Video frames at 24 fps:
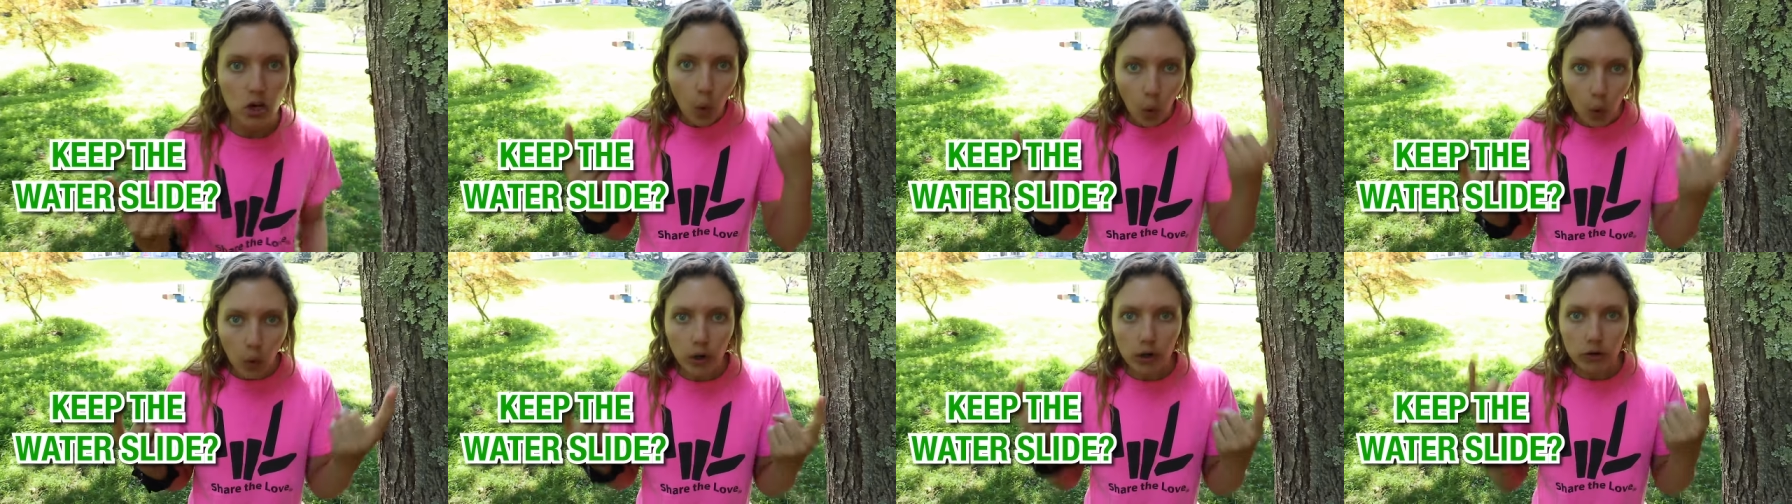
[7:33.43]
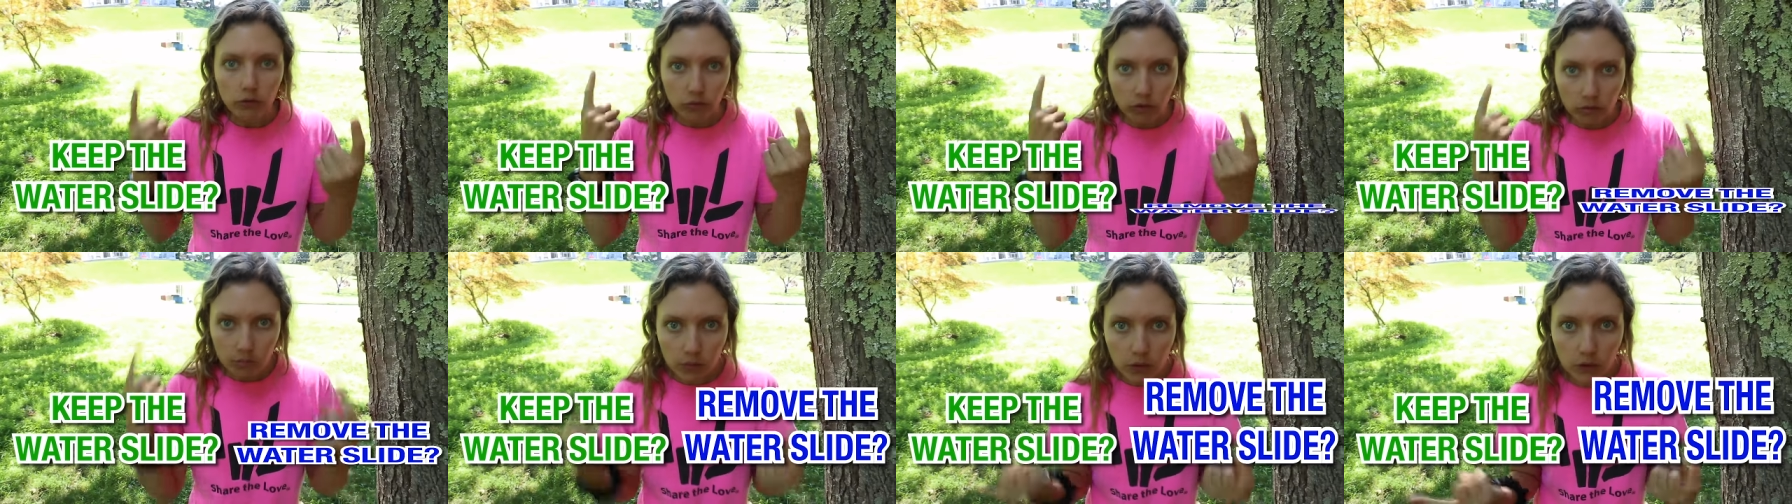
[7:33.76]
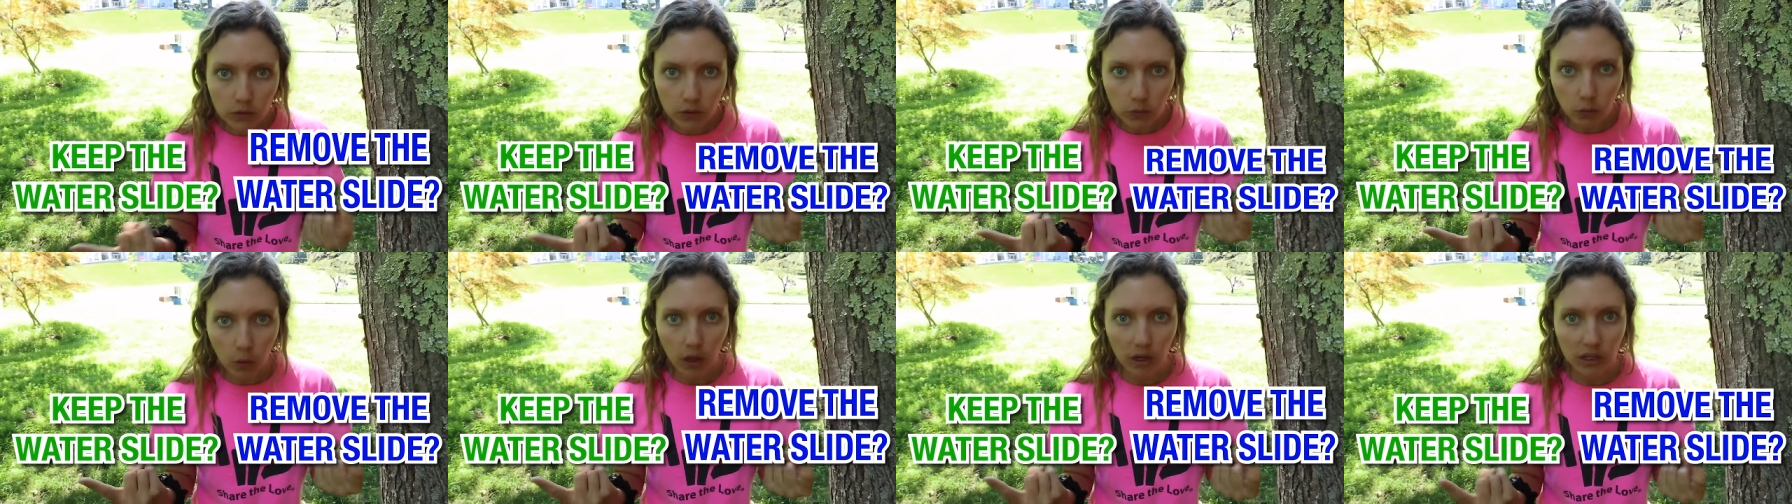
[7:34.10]
or remove
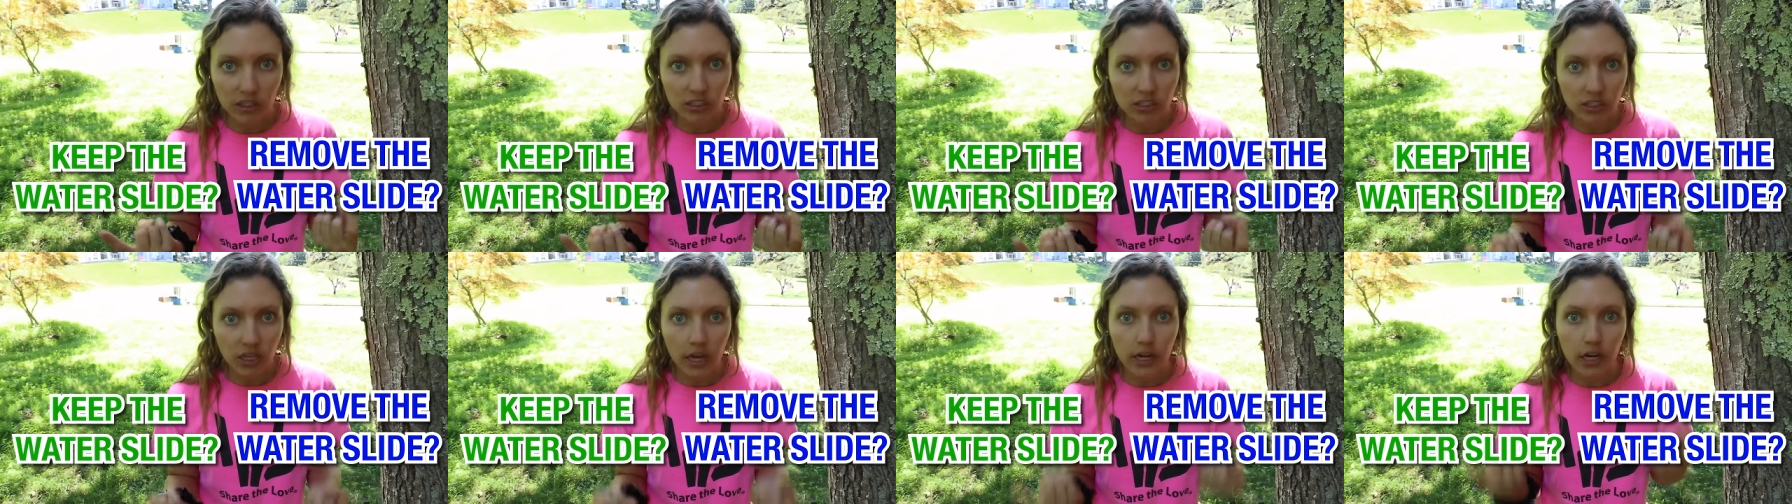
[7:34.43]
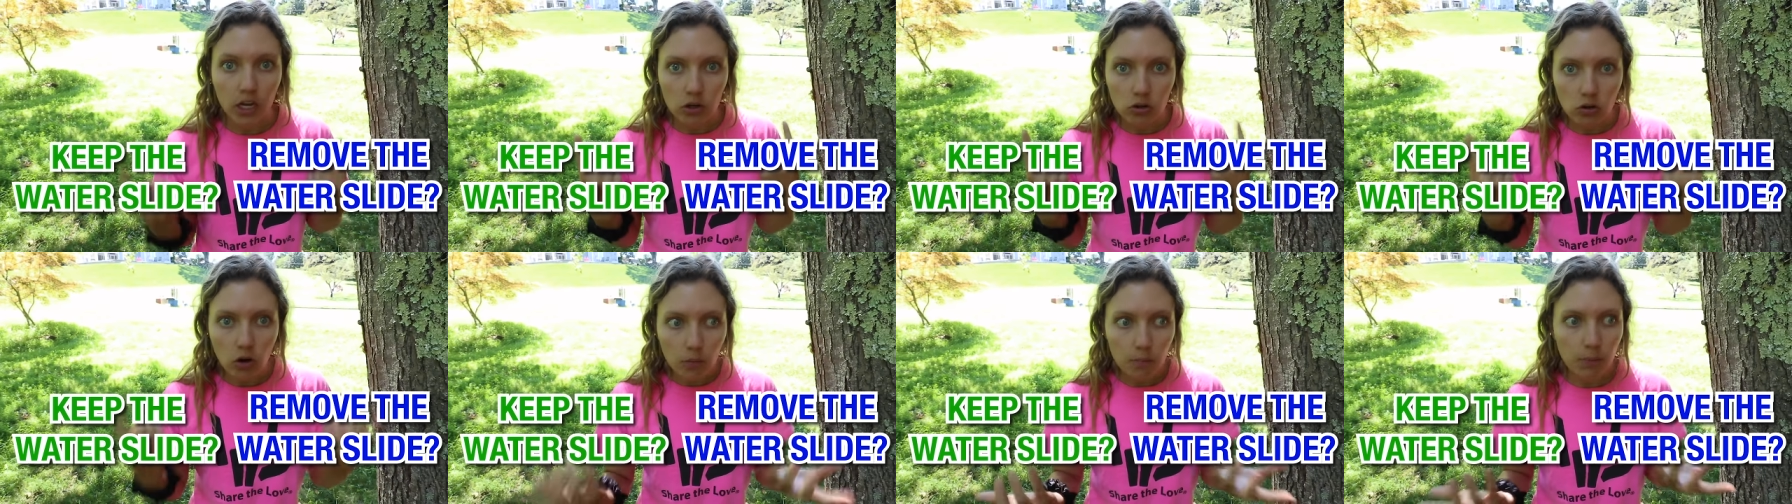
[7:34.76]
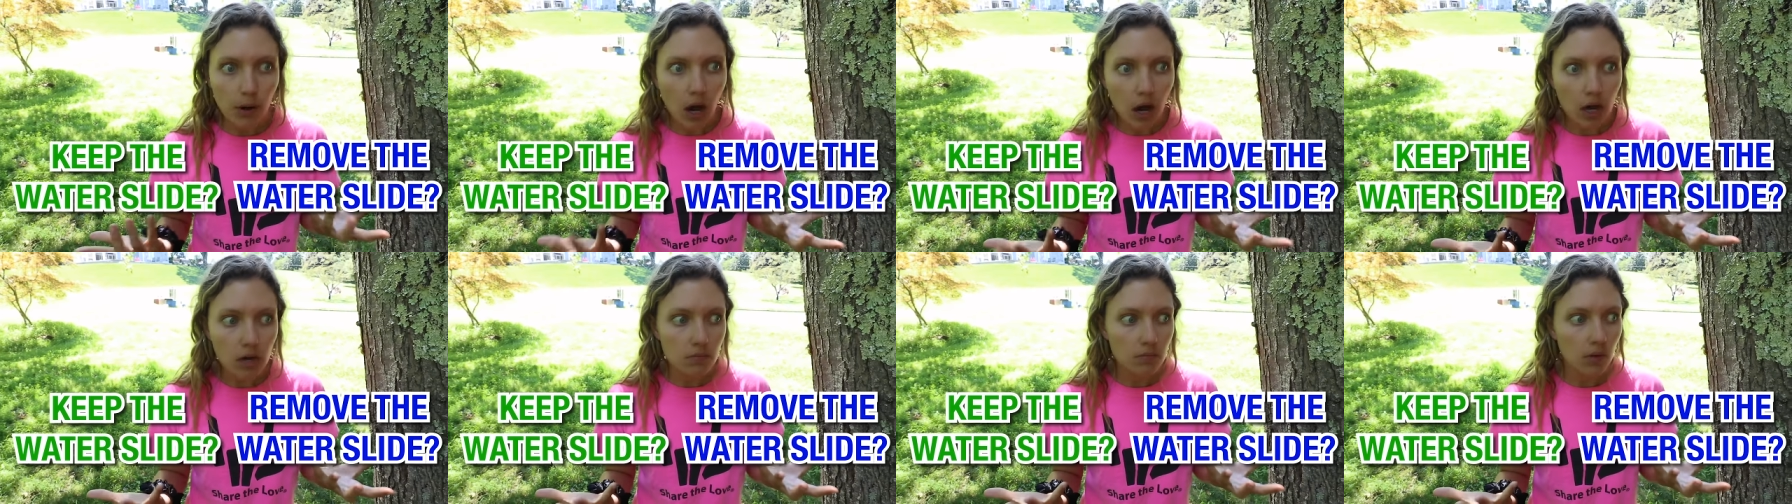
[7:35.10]
the water slide and no
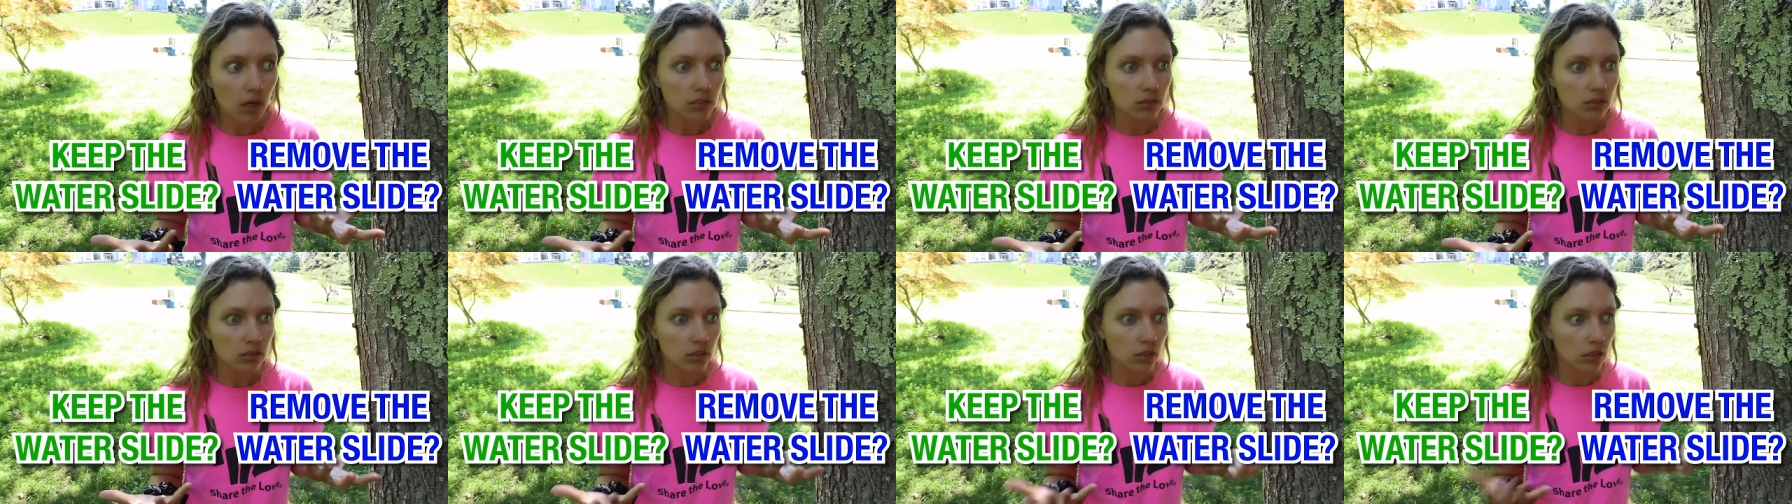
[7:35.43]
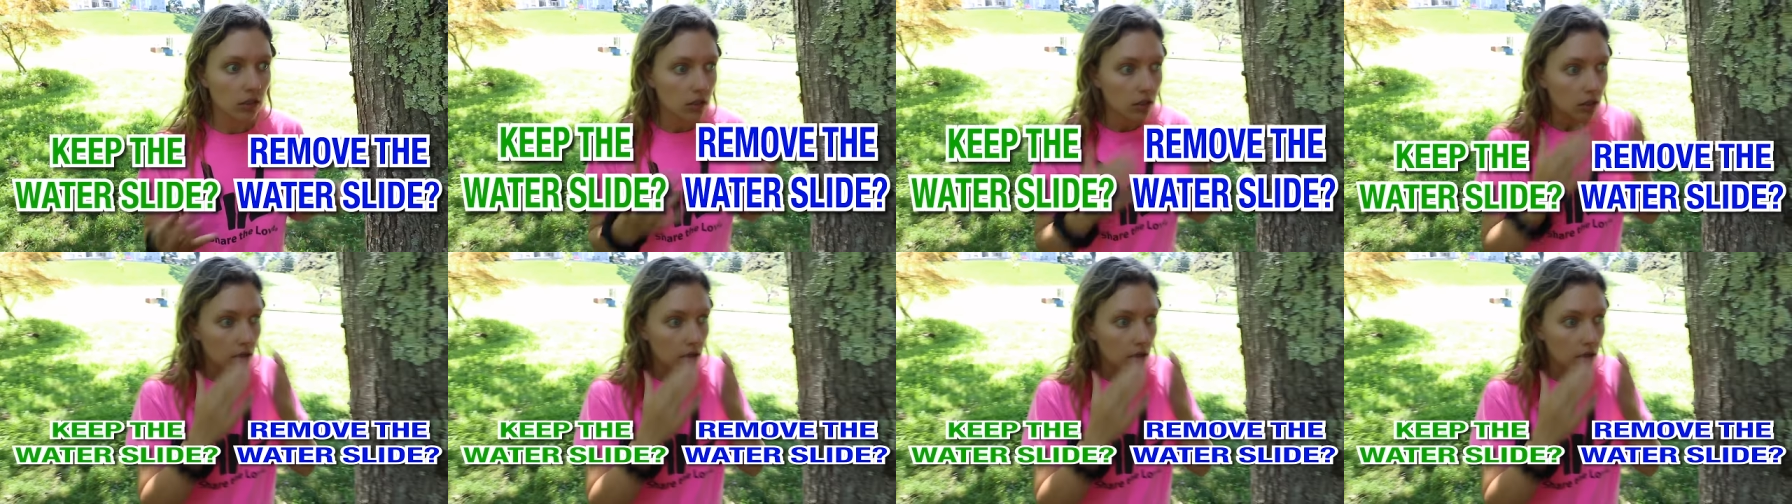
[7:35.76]
pond monster.